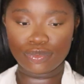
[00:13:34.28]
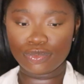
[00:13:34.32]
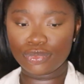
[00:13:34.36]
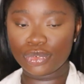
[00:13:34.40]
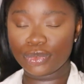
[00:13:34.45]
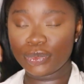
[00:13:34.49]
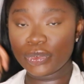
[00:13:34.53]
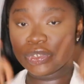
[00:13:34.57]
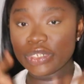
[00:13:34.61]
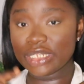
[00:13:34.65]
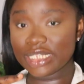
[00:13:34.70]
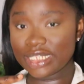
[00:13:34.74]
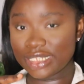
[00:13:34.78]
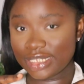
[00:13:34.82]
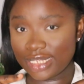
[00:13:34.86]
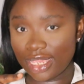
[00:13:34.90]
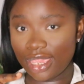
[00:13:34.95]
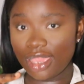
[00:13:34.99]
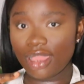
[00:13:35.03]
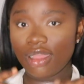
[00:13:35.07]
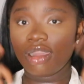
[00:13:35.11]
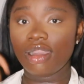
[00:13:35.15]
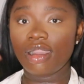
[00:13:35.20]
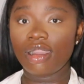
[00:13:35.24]
we want to
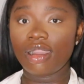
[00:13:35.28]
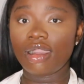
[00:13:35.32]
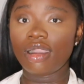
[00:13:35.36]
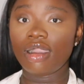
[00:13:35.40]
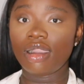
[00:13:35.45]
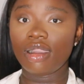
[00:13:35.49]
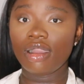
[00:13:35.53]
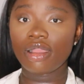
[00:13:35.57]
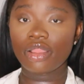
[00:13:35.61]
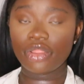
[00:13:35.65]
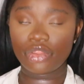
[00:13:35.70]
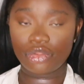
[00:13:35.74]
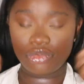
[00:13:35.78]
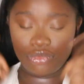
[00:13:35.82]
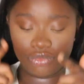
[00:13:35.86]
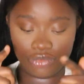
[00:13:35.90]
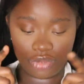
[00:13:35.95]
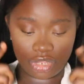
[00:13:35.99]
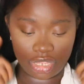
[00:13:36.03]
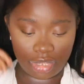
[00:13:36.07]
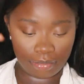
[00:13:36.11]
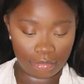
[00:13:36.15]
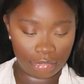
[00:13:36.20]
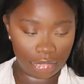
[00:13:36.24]
set our
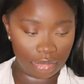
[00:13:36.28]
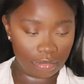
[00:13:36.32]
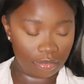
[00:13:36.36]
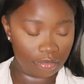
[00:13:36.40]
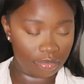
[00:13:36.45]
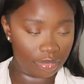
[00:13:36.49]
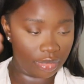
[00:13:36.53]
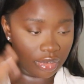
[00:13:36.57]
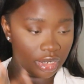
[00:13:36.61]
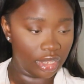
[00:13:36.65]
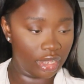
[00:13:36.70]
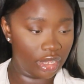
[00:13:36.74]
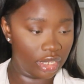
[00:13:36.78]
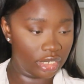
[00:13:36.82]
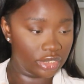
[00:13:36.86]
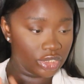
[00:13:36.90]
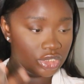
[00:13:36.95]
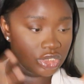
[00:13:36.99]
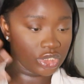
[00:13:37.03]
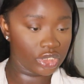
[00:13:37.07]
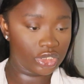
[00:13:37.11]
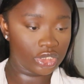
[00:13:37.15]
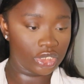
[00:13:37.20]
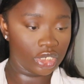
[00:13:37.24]
cream,
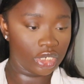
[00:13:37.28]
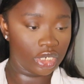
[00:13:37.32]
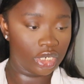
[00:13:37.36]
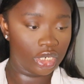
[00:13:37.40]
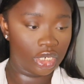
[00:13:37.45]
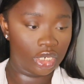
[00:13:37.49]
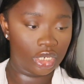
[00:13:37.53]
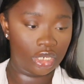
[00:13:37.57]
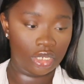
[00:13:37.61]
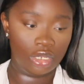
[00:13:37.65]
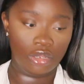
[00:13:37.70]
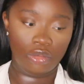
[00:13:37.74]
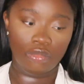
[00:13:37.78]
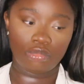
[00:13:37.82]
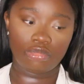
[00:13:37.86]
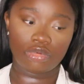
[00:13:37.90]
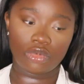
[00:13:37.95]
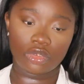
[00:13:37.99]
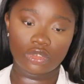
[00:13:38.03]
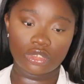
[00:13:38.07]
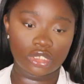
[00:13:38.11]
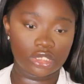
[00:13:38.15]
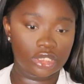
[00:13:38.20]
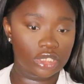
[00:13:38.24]
blush,
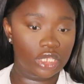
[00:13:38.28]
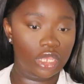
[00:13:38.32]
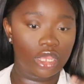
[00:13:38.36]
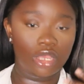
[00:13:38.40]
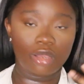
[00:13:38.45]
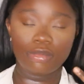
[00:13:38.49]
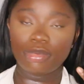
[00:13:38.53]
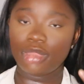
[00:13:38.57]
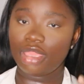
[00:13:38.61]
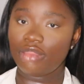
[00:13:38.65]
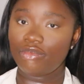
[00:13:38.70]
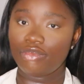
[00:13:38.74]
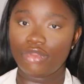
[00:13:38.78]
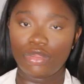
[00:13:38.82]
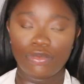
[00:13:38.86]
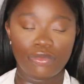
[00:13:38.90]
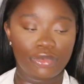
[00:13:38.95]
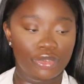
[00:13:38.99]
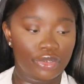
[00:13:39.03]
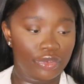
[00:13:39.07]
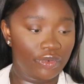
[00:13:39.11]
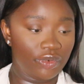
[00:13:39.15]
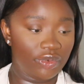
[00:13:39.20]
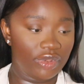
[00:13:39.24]
bronzer, whatever you
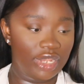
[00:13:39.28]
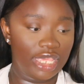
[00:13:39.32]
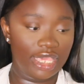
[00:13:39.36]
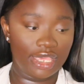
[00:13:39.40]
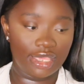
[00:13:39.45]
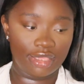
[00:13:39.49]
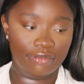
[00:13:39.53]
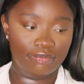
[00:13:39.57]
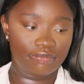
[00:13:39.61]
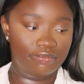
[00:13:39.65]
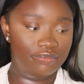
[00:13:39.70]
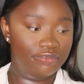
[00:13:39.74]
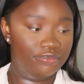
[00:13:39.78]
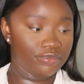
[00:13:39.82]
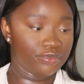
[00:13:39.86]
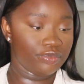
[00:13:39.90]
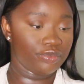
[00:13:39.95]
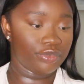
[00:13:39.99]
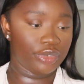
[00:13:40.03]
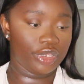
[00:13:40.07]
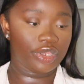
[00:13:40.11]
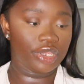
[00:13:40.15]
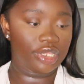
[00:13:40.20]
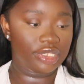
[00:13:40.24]
want to call it.
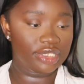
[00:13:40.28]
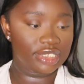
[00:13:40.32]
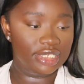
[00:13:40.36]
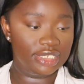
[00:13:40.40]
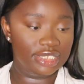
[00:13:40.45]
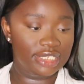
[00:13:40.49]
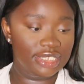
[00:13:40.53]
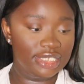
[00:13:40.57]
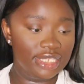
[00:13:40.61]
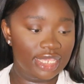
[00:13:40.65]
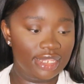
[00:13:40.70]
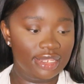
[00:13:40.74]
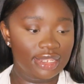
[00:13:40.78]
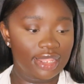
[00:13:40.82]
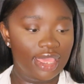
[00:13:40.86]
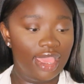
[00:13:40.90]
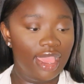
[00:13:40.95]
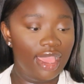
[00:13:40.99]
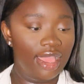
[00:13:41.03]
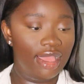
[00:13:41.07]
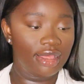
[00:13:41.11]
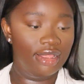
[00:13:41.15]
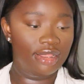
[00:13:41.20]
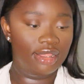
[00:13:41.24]
We're going to set
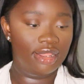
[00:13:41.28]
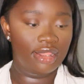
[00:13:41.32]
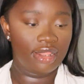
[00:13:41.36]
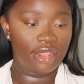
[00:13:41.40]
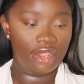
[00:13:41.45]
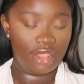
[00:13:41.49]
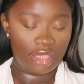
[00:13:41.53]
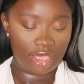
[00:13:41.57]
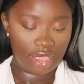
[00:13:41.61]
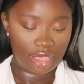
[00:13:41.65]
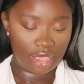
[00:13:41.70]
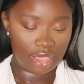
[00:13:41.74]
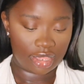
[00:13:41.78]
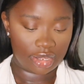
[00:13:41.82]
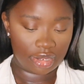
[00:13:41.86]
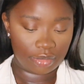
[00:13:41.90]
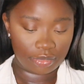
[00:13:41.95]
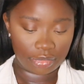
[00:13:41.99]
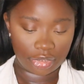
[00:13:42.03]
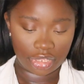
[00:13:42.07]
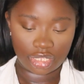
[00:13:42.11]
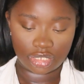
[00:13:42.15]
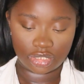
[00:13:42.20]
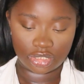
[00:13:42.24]
that, and
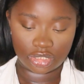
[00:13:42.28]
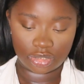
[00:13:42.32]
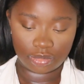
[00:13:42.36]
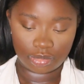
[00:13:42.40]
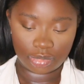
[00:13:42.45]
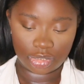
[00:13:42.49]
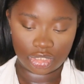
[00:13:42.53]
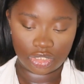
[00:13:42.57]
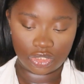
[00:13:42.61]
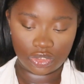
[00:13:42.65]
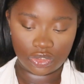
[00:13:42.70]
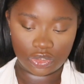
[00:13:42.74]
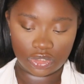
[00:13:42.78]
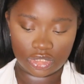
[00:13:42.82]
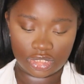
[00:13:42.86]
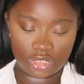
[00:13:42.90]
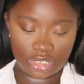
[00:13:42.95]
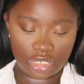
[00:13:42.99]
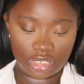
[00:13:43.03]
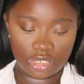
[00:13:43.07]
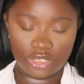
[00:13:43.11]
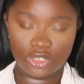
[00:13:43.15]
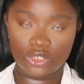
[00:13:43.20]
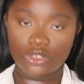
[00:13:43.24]
I'm going to be
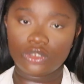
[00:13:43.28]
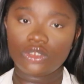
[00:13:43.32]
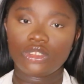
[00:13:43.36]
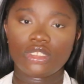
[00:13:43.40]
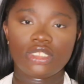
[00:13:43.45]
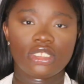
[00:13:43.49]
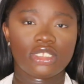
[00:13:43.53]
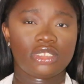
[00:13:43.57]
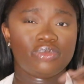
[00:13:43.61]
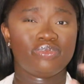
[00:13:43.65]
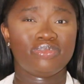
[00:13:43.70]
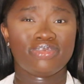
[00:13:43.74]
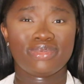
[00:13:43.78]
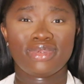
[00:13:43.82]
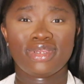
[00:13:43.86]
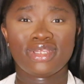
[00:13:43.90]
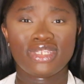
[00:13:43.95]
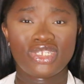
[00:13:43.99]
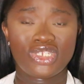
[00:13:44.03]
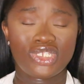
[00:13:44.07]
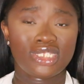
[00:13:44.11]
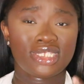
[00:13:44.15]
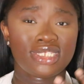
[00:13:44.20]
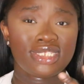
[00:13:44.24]
using, excuse this
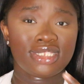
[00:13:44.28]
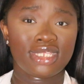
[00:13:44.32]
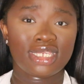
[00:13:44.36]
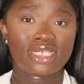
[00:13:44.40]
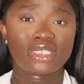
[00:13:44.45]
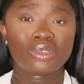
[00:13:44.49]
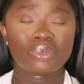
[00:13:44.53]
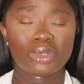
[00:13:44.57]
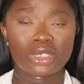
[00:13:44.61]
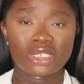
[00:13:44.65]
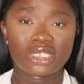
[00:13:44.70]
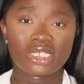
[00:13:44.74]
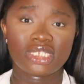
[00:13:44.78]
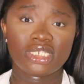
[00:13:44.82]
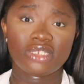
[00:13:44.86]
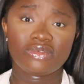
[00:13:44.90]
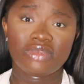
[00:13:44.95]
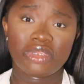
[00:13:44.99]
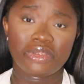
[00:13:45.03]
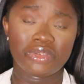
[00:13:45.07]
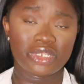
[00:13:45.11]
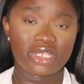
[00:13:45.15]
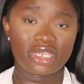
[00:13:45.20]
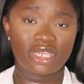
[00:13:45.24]
brush, this next brush is
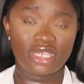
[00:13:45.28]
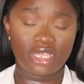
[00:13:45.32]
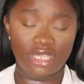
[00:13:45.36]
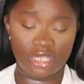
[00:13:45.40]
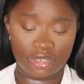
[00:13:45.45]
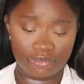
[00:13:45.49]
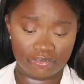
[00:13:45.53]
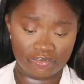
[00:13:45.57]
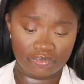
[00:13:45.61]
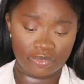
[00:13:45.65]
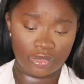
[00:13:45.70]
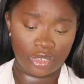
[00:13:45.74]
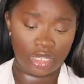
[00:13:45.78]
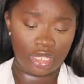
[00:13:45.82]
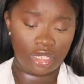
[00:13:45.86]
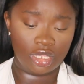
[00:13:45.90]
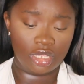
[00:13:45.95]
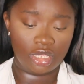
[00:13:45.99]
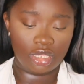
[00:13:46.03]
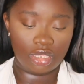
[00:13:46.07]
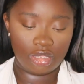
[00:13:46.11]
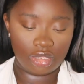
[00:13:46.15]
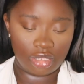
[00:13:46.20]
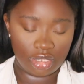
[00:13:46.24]
very
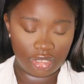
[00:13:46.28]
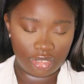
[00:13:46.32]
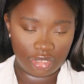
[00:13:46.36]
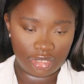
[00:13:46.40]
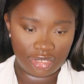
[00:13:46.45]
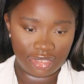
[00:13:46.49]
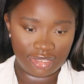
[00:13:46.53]
dirty.